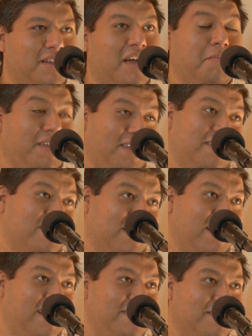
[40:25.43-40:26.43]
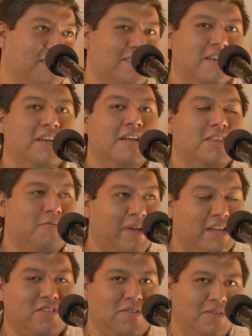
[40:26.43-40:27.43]
I'd be in his class because we
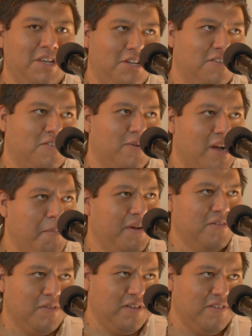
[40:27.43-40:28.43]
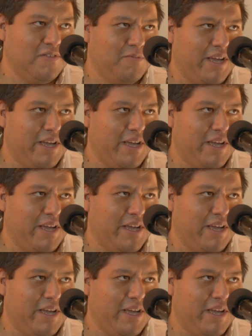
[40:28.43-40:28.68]
had two teachers who were helping us with thesis.